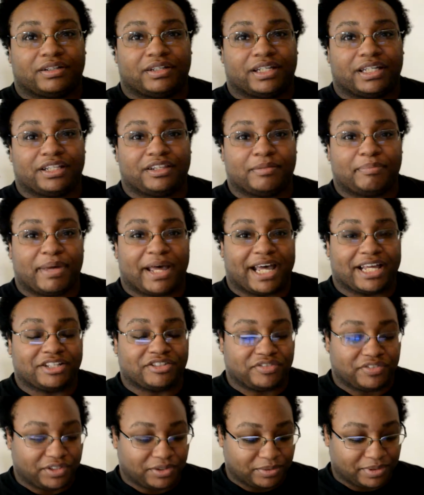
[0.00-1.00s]
in the
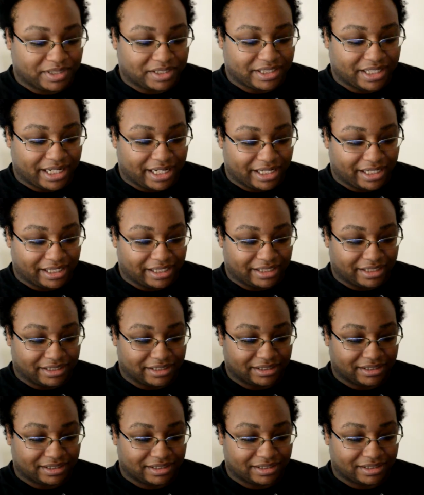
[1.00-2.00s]
past few
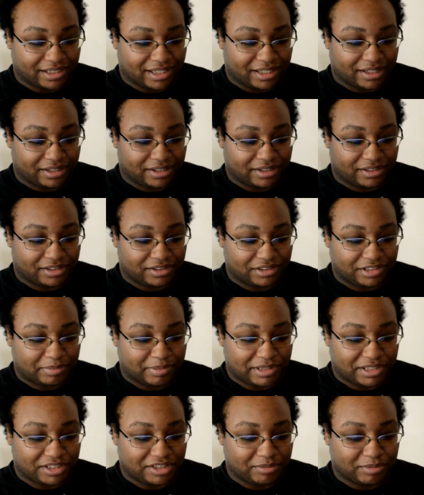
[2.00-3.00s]
days, there's
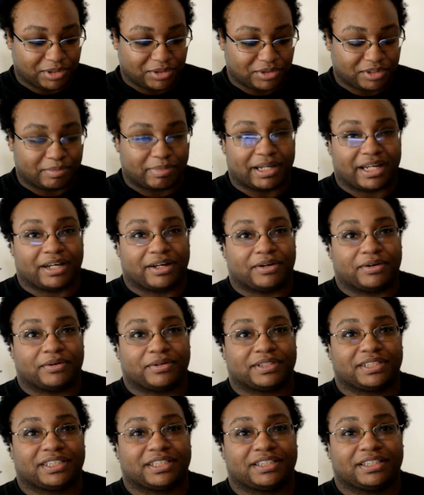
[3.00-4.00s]
been some news
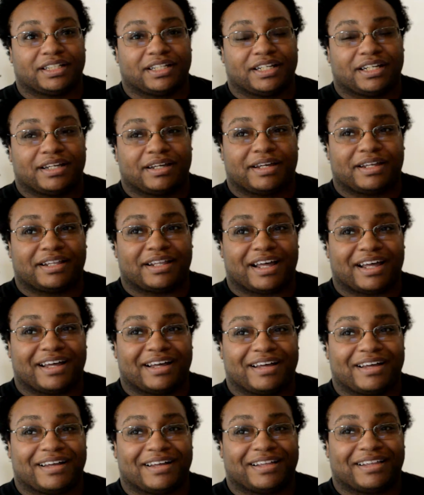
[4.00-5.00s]
about
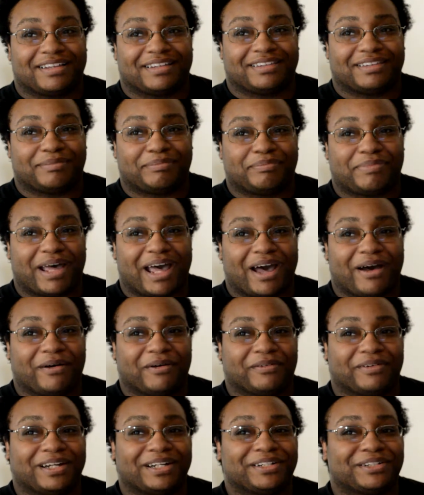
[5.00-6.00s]
the
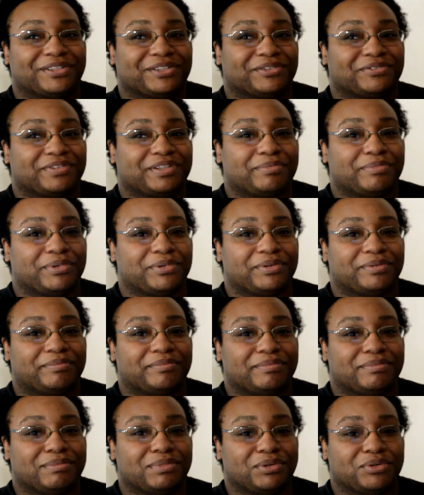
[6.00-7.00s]
Power Rangers reboot
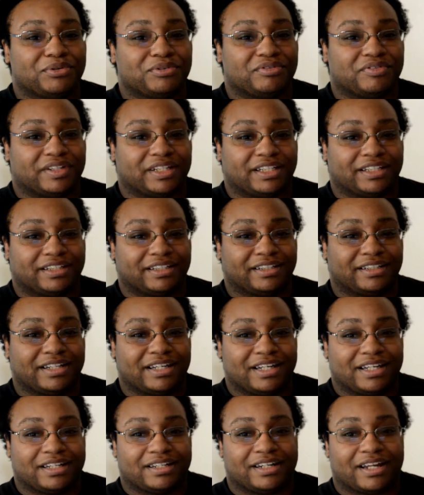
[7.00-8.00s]
movie.
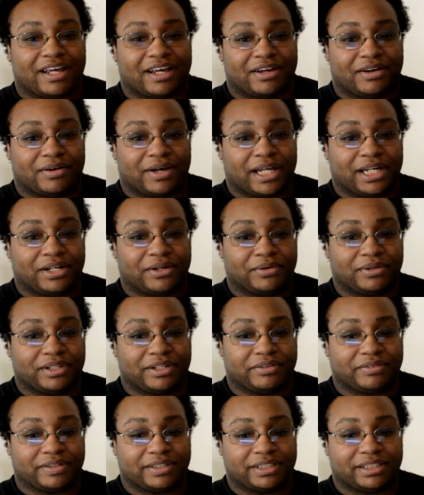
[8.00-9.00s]
Now, I know
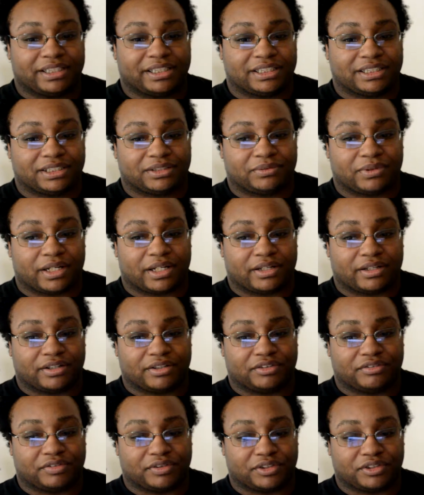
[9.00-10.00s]
they released
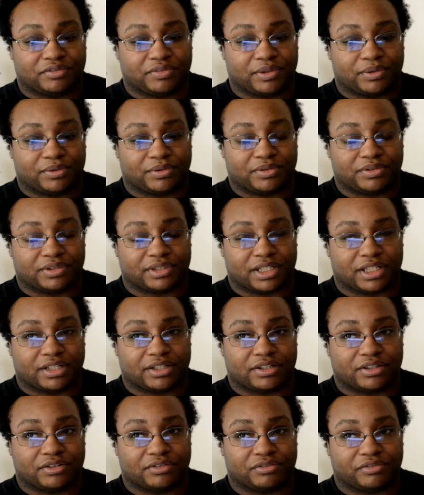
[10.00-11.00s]
the first photos
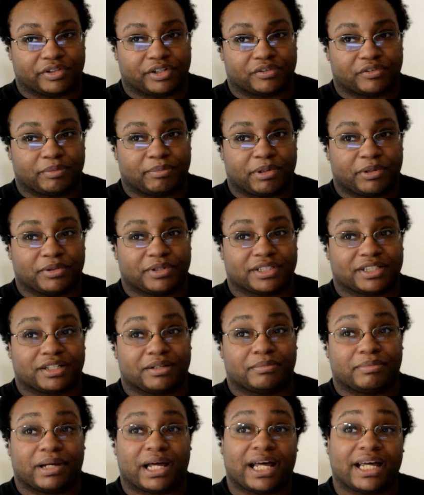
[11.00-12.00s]
of Rita
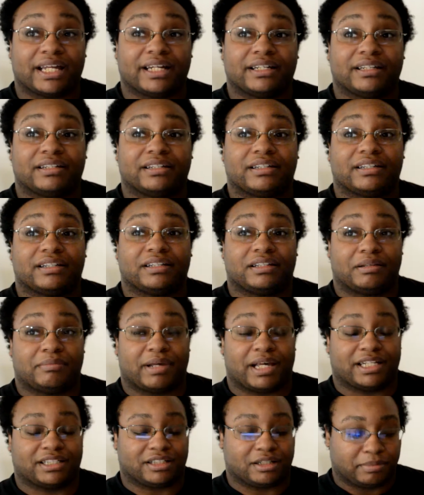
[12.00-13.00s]
Repulsa, but in the
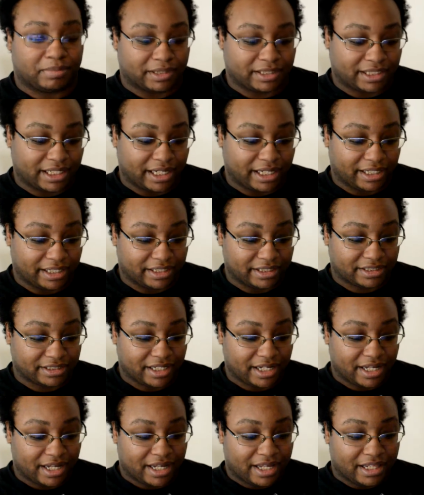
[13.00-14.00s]
past couple of
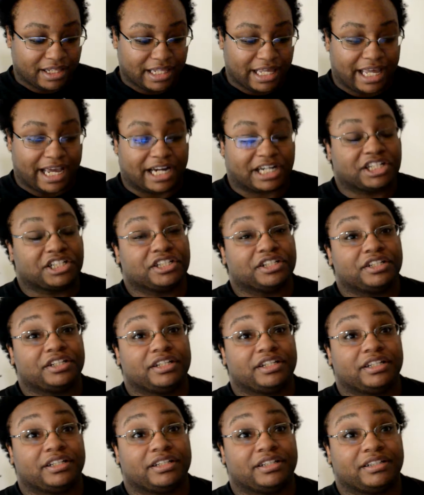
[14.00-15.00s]
days, they
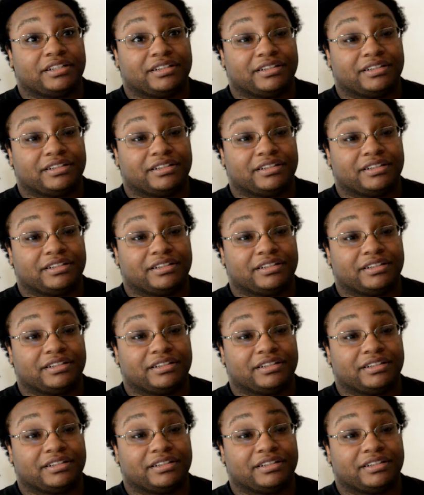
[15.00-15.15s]
actually